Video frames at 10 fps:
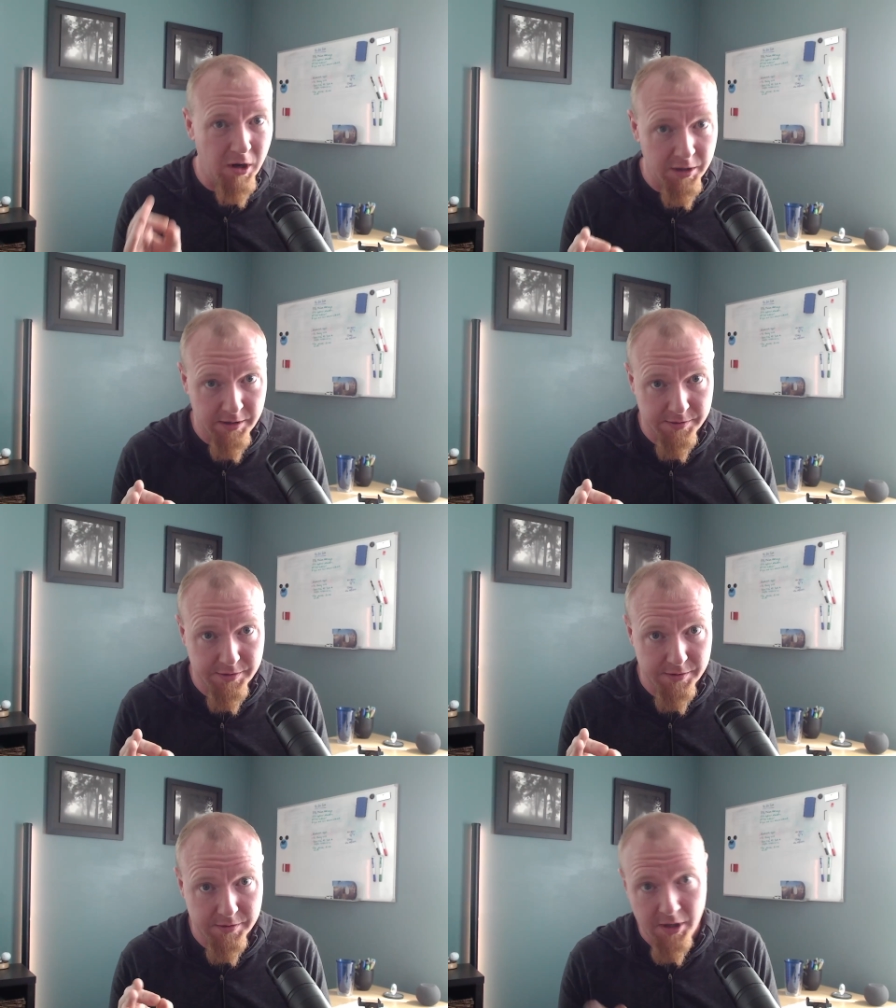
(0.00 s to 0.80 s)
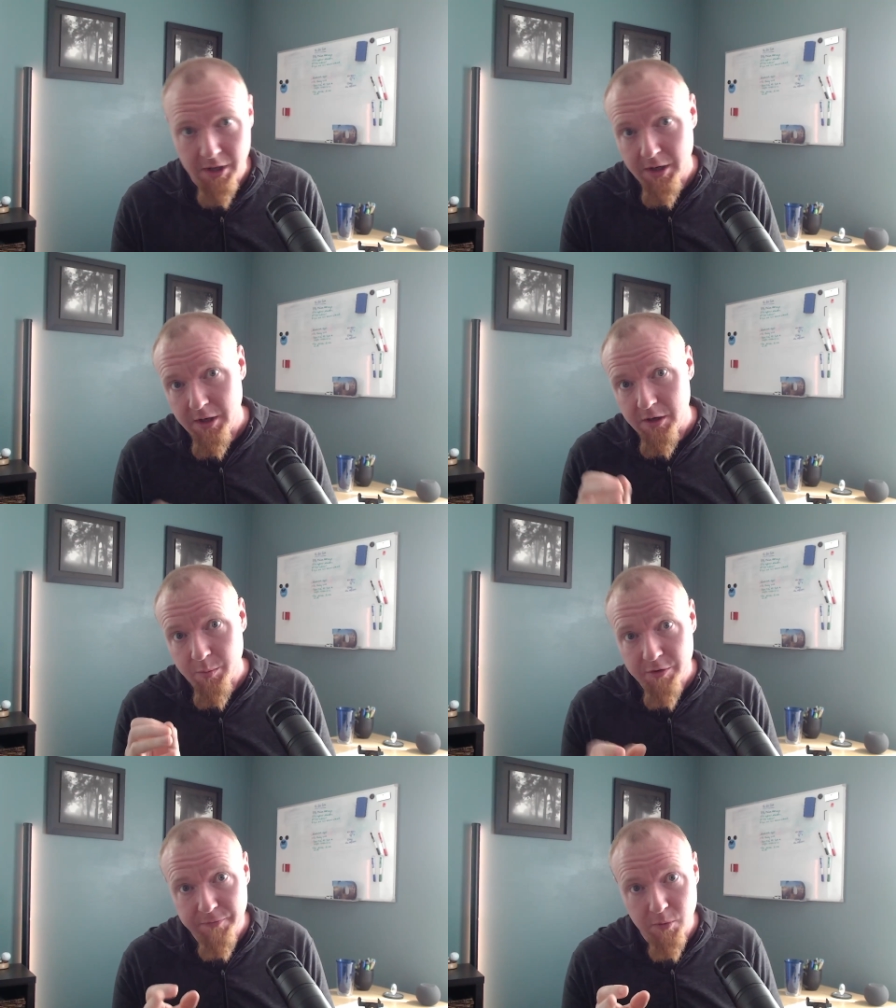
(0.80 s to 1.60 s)
audiences
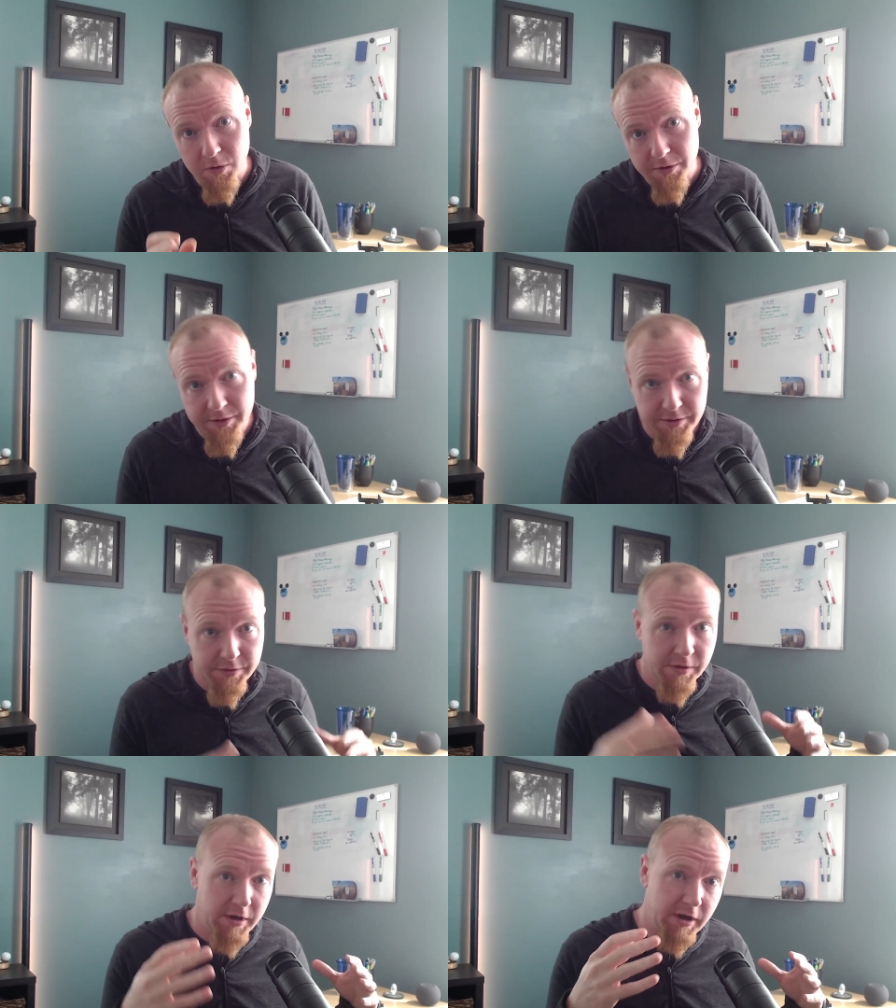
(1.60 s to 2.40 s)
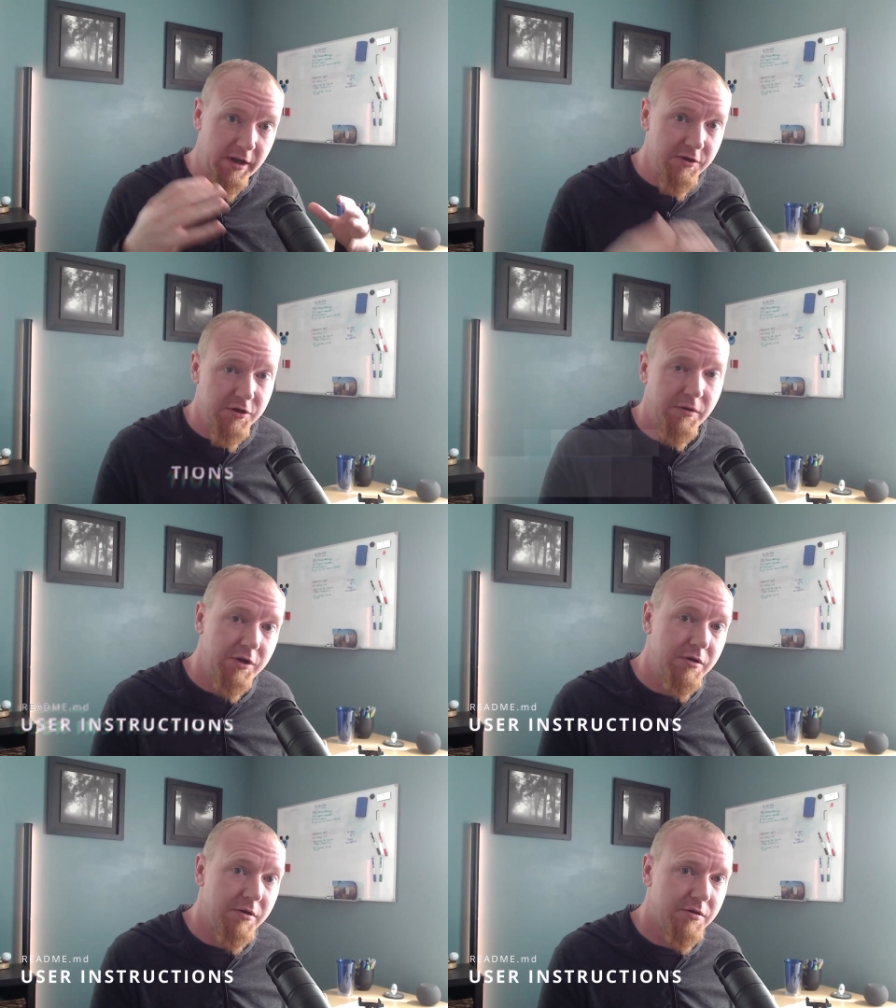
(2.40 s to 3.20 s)
number four is
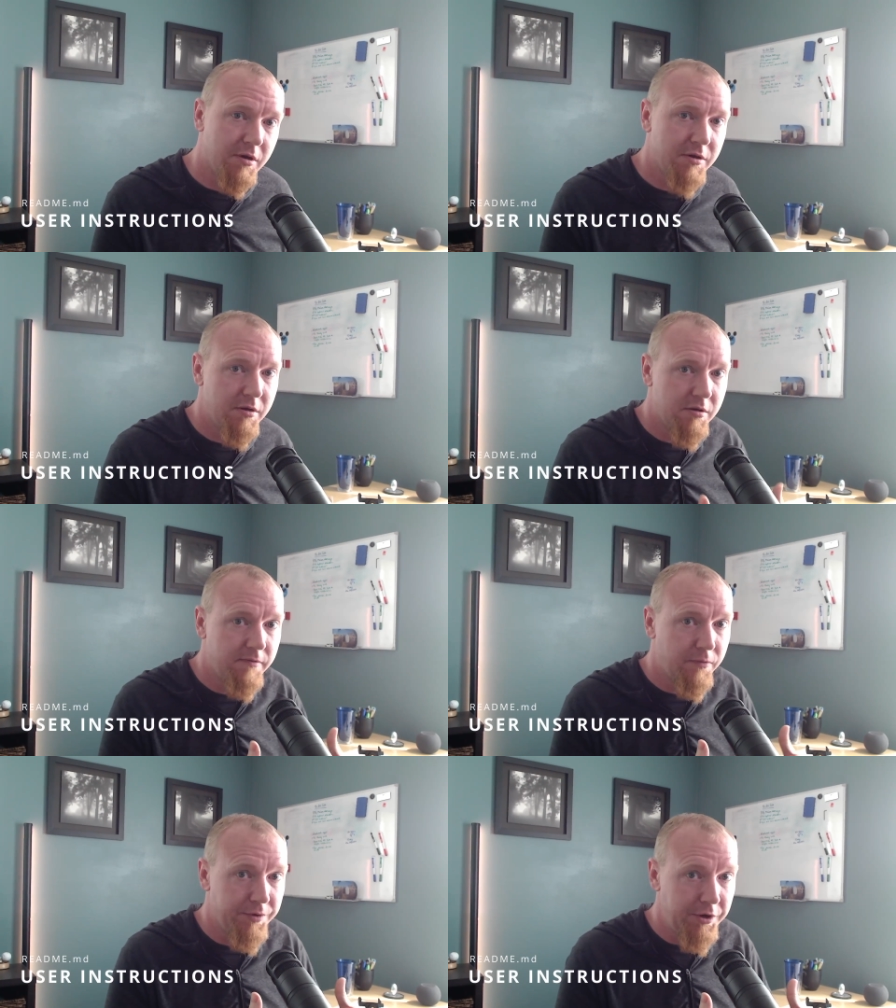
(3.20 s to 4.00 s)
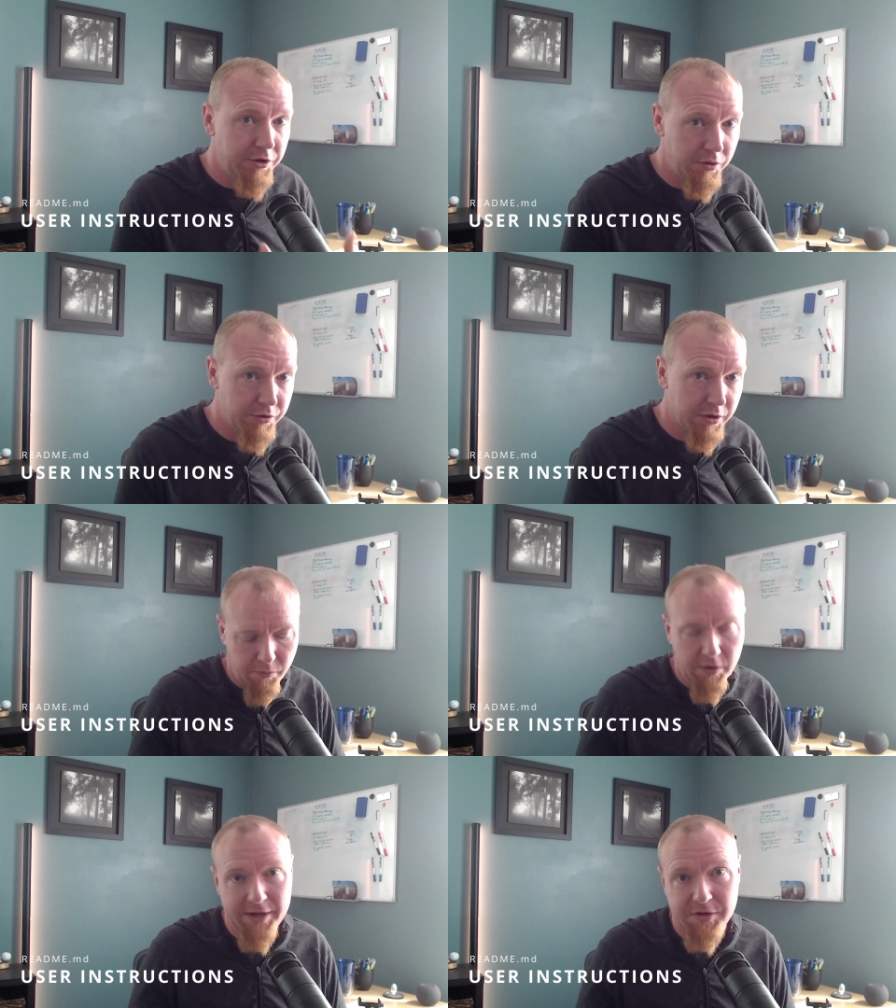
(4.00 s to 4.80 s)
installation instructions for the user.
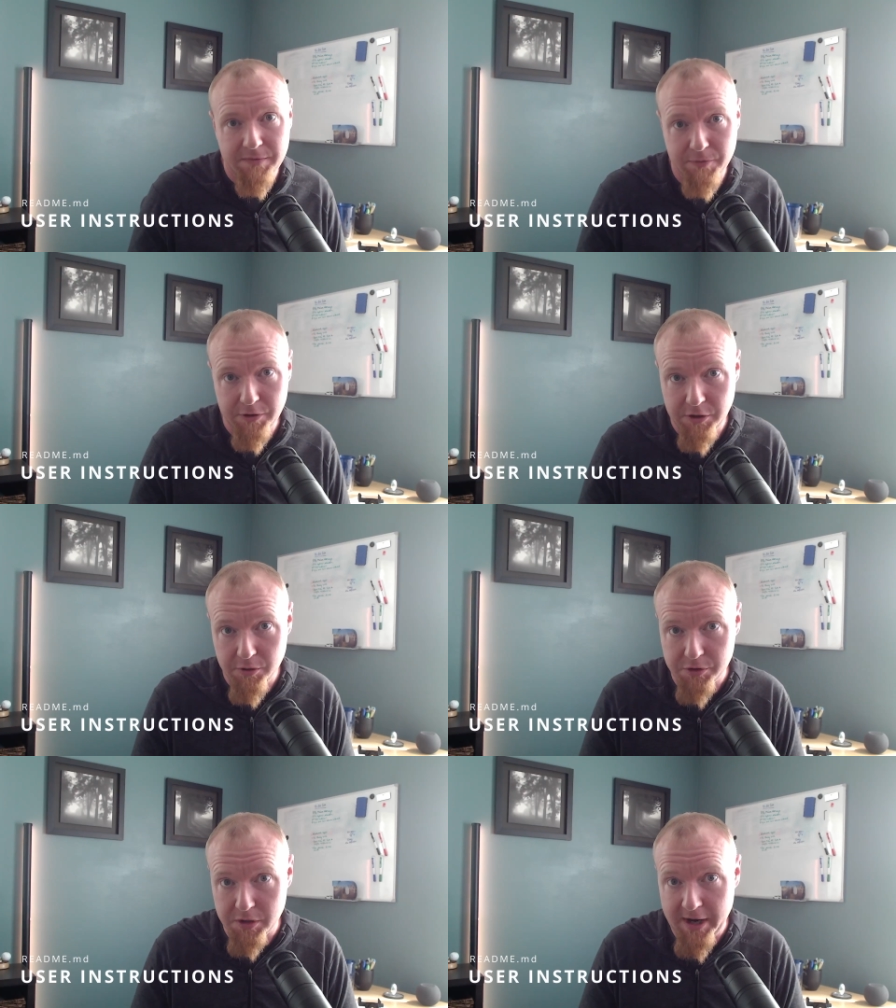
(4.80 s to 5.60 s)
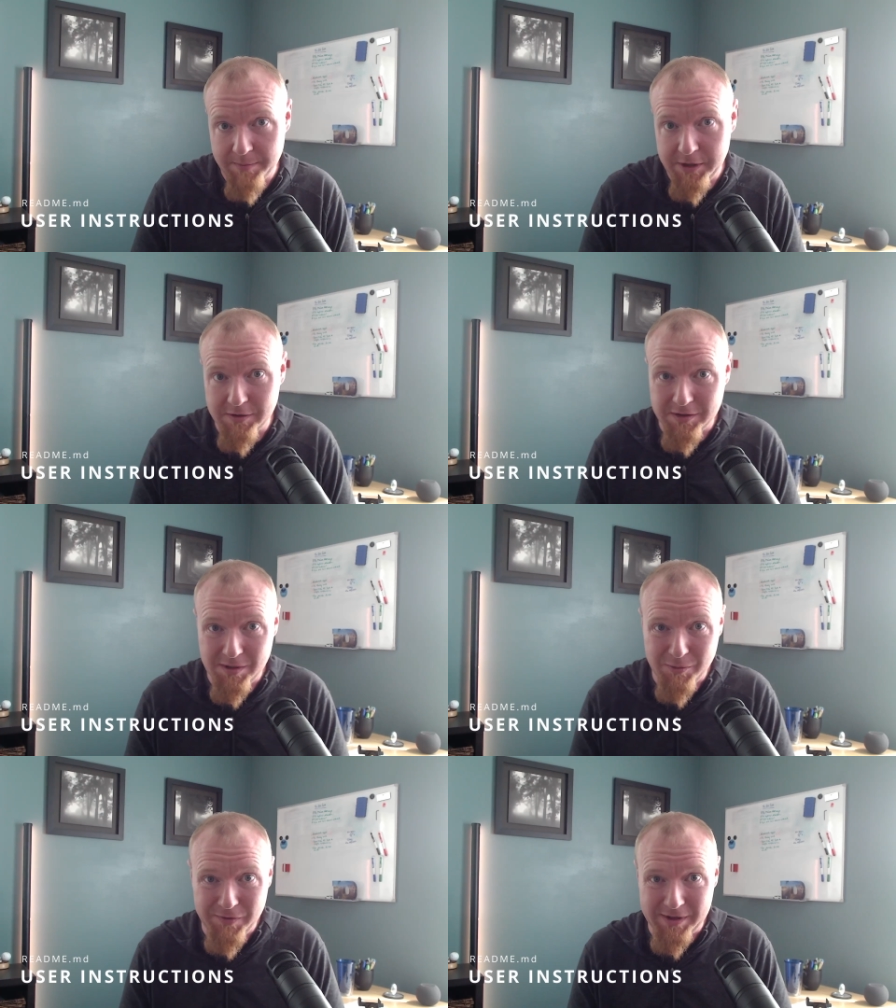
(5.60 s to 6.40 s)
When I say for the user, I mean
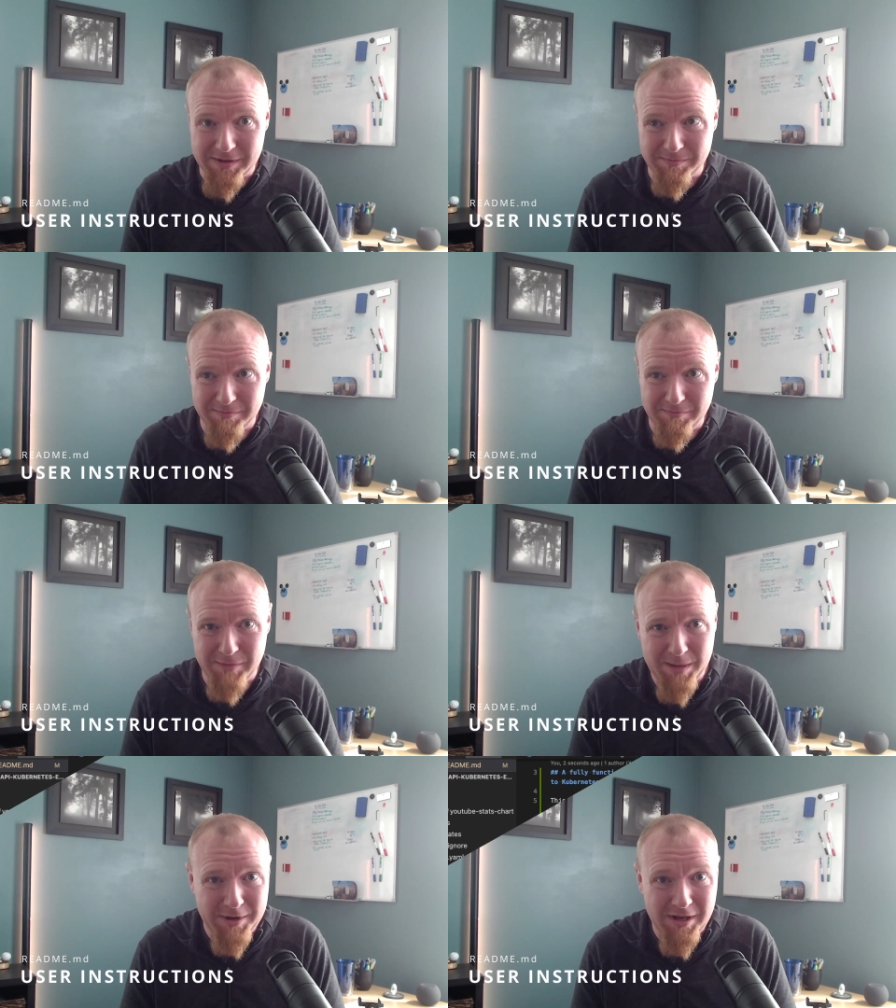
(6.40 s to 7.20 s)
someone that's maybe